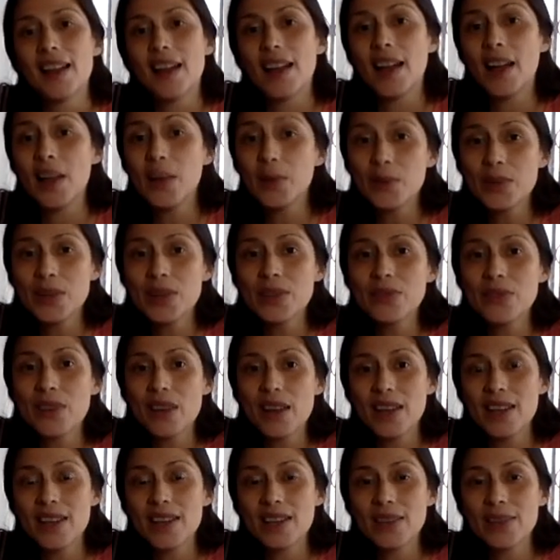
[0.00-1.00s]
I would
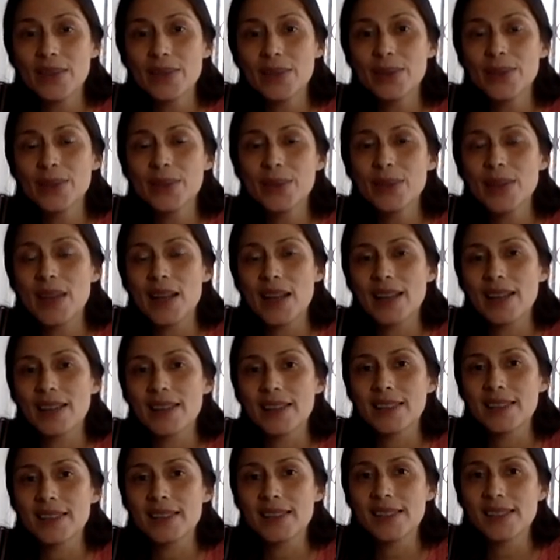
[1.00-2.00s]
invite you
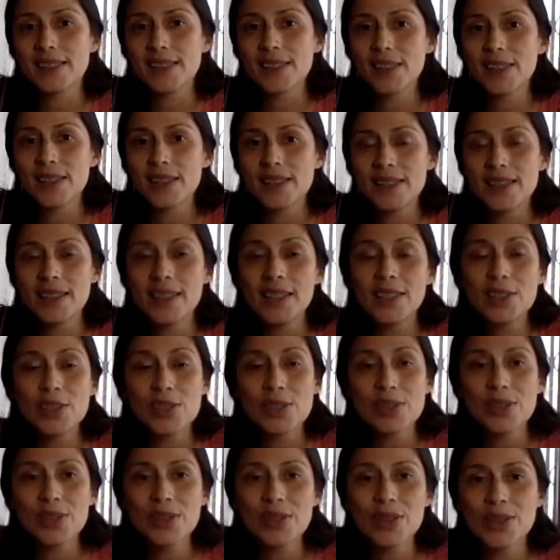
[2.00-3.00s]
as
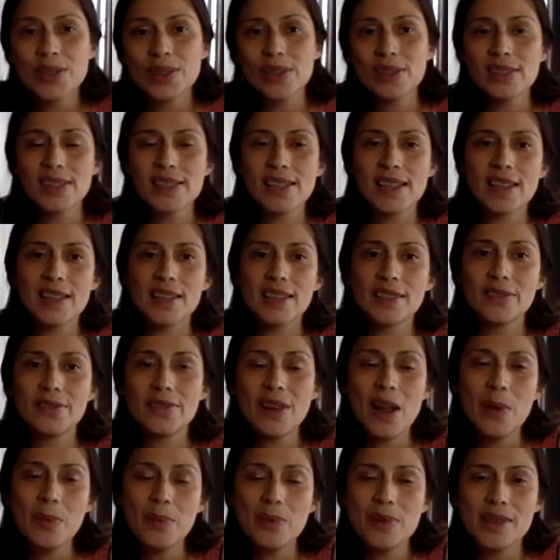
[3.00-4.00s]
teachers and
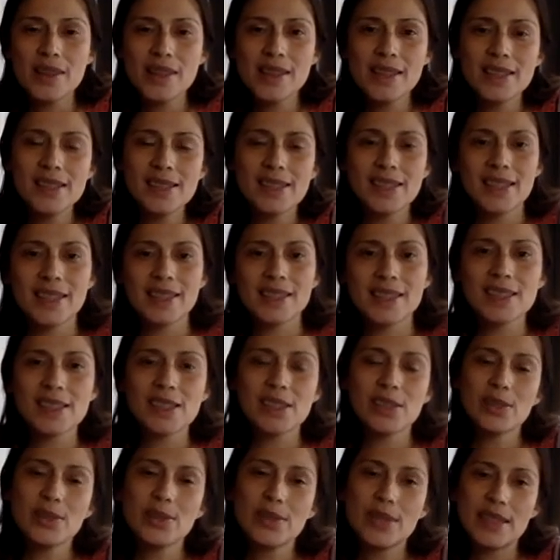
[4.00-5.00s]
families and
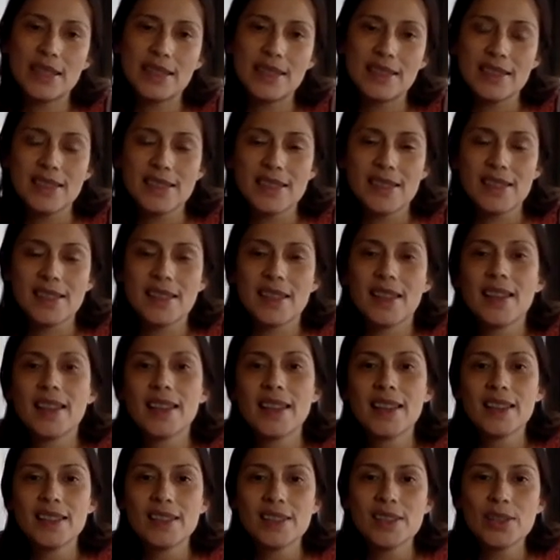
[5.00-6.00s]
students
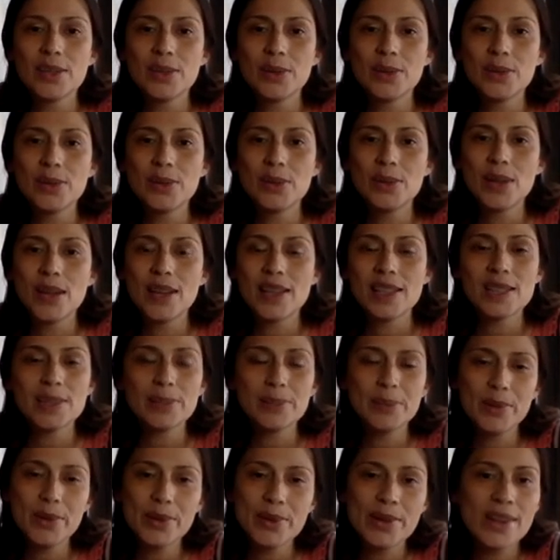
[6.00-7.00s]
to
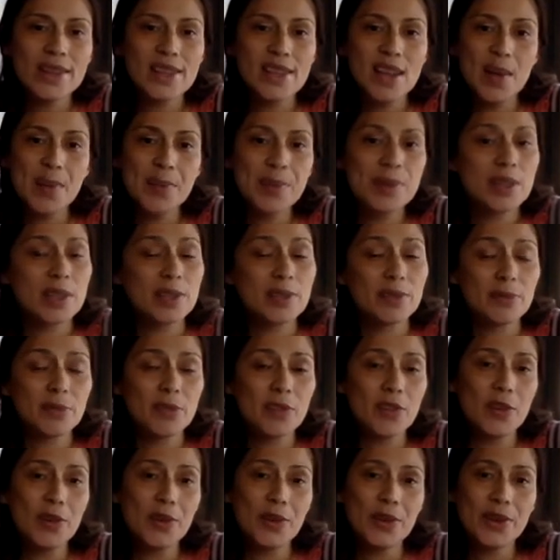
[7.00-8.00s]
explore the topic of
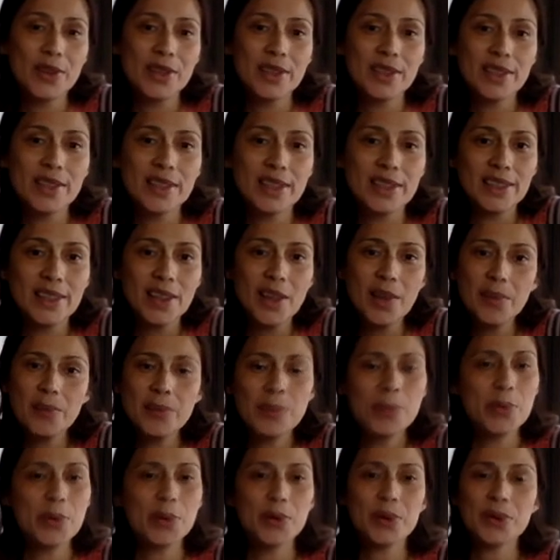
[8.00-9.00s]
corn a
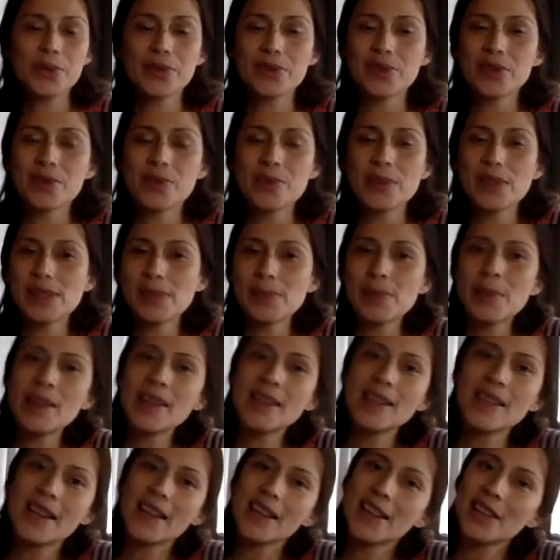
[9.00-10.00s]
lot more from as
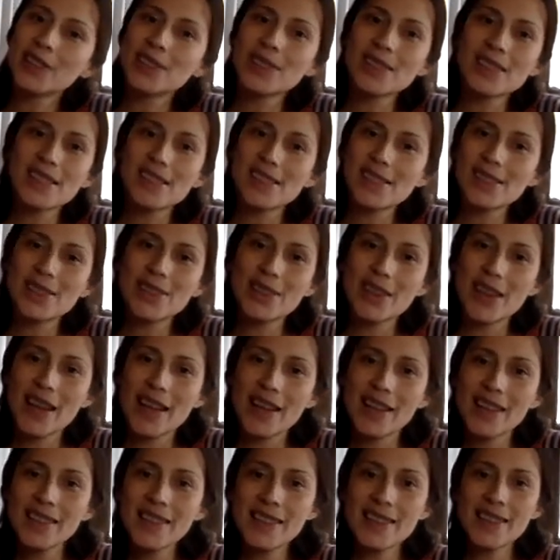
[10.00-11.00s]
many angles as you
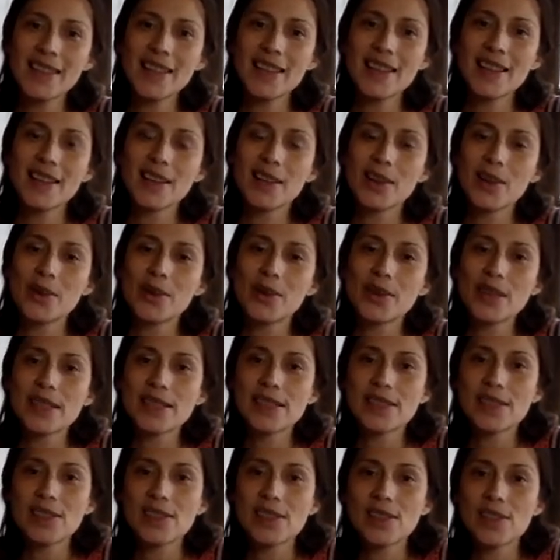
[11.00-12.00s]
can. Corn is
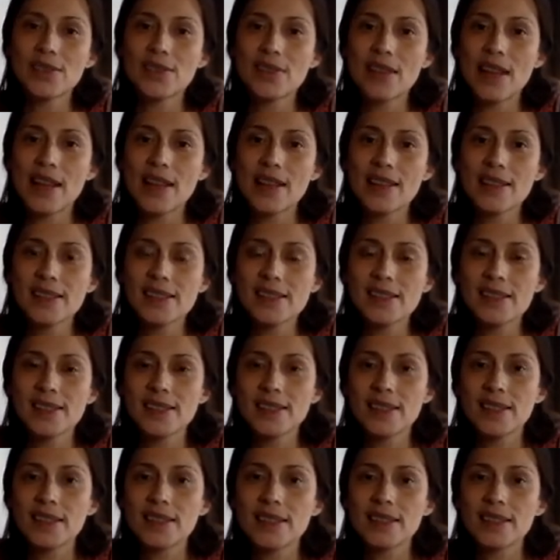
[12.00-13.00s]
such a vast
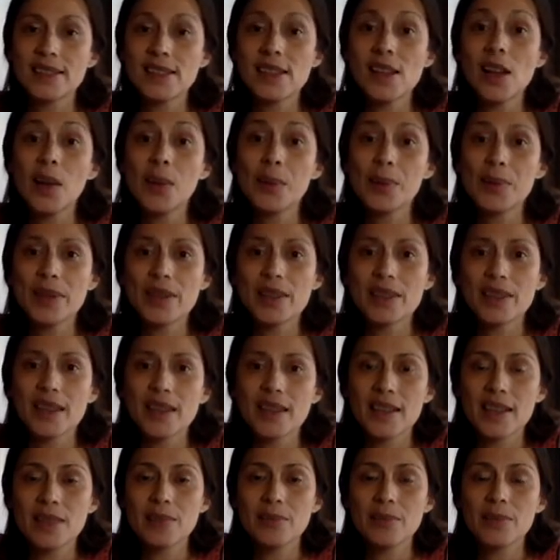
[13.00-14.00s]
topic that
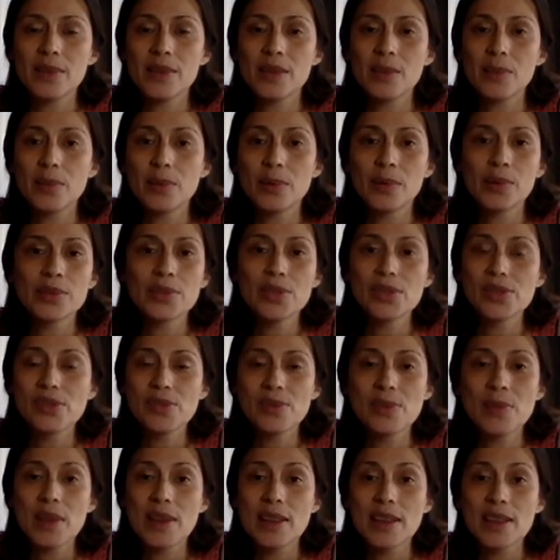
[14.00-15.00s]
can be approached
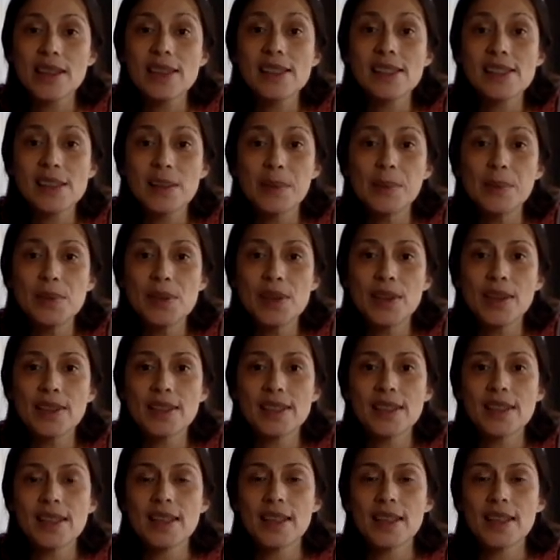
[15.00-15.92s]
from any subject.